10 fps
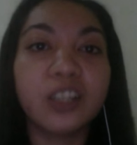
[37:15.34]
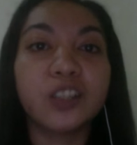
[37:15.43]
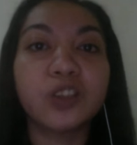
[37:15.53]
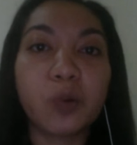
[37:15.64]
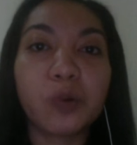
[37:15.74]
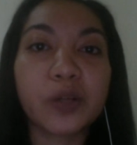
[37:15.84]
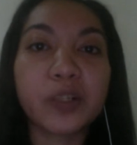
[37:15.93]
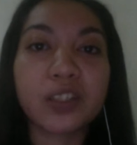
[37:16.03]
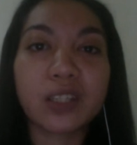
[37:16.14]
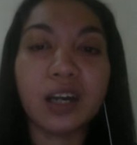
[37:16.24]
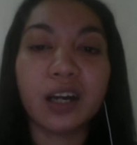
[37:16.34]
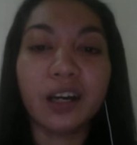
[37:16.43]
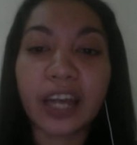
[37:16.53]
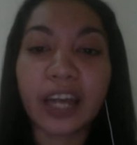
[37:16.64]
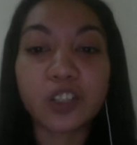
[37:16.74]
towards
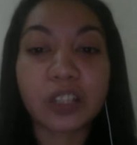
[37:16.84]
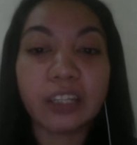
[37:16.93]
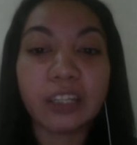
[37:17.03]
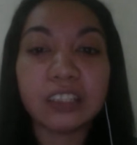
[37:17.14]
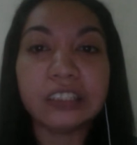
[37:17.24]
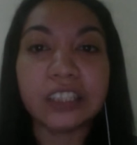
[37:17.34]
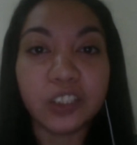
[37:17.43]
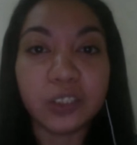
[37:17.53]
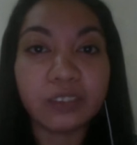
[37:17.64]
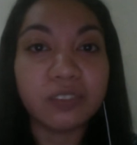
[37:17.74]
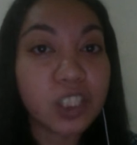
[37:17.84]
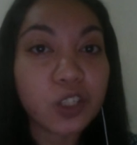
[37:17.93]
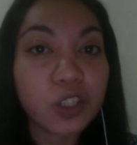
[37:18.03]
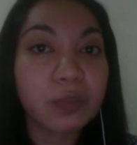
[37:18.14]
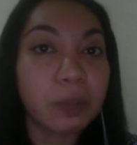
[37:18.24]
educating the
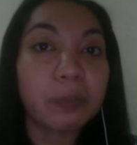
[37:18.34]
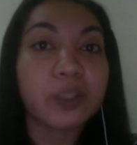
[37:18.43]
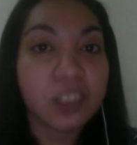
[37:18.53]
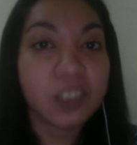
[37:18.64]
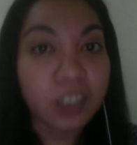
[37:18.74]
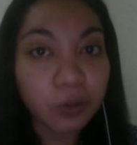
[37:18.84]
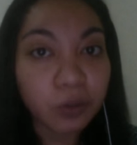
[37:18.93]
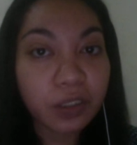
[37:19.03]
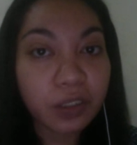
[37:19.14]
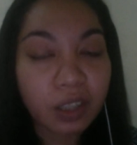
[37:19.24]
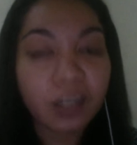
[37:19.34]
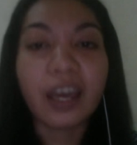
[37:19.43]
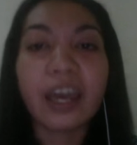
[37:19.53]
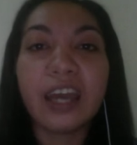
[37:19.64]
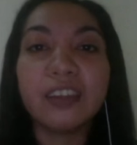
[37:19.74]
indigenous people's youth
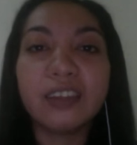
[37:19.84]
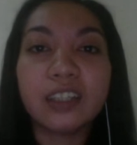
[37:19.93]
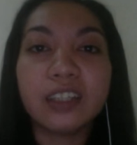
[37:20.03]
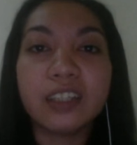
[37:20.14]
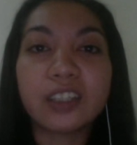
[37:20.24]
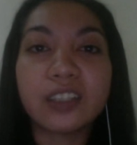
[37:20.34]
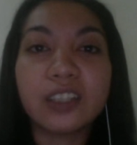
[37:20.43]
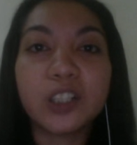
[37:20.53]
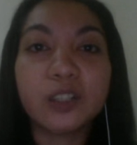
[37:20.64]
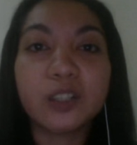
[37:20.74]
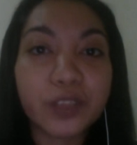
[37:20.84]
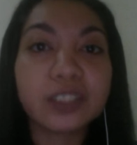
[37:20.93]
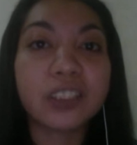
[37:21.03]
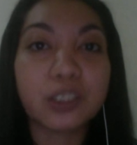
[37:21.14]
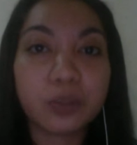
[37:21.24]
and the
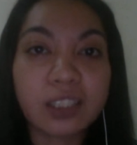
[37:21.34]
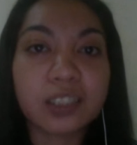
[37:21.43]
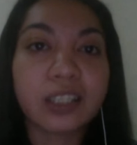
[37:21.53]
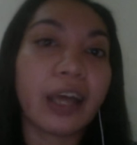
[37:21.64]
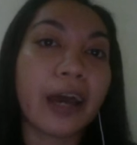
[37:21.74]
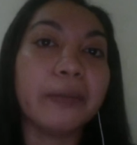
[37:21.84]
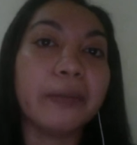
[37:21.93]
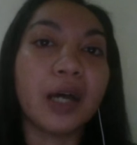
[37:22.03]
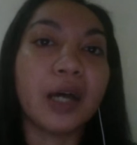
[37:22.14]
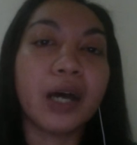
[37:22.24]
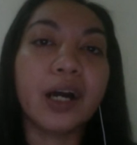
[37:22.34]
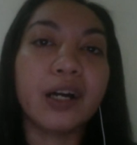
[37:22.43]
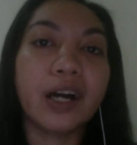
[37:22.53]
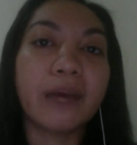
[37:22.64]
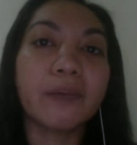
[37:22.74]
university students that
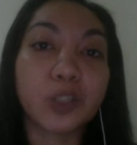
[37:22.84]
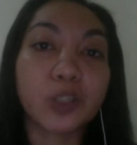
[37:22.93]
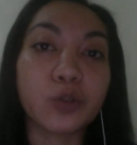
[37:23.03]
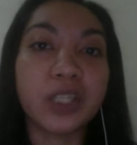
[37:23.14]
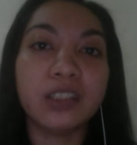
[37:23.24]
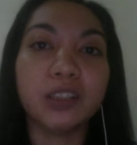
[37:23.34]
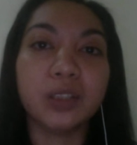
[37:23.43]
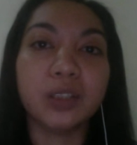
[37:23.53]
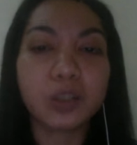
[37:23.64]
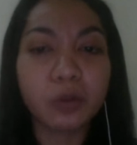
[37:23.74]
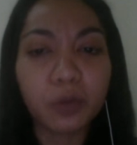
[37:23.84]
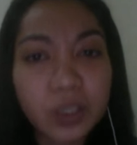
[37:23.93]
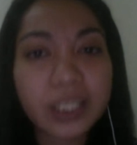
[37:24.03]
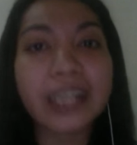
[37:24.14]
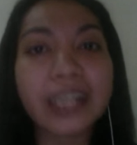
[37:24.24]
I'm associated with. So
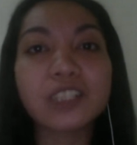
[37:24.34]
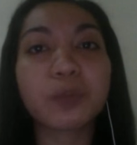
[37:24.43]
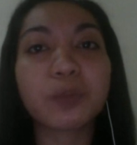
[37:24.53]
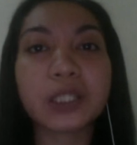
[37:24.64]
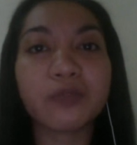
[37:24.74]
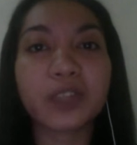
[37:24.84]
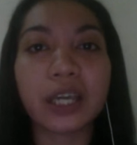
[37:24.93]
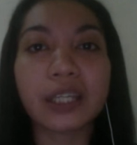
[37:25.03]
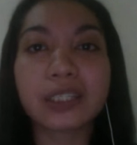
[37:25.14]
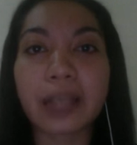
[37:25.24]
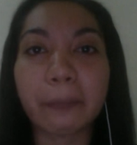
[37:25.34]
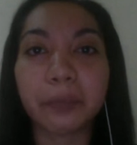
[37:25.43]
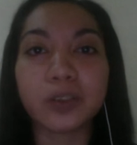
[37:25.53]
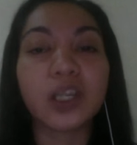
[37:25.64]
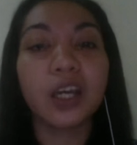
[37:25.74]
those kinds of specific
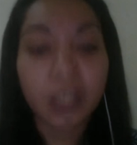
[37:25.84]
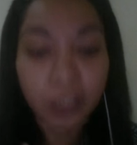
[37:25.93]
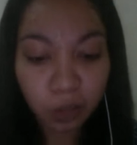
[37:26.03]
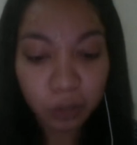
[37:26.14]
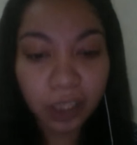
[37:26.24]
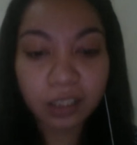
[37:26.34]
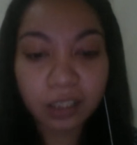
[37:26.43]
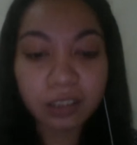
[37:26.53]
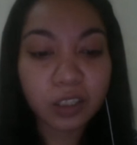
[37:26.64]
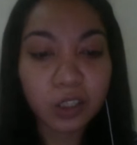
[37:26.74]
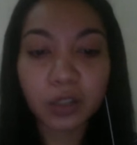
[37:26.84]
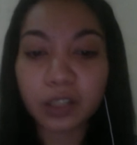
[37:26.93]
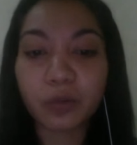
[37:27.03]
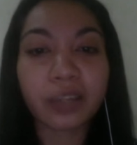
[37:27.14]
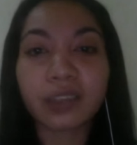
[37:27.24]
examples, you
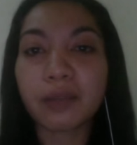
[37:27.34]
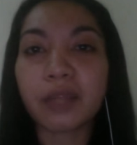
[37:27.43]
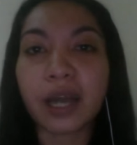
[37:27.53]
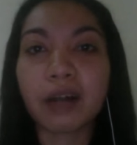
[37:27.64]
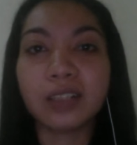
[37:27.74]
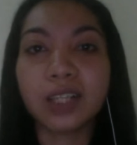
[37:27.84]
can write them down.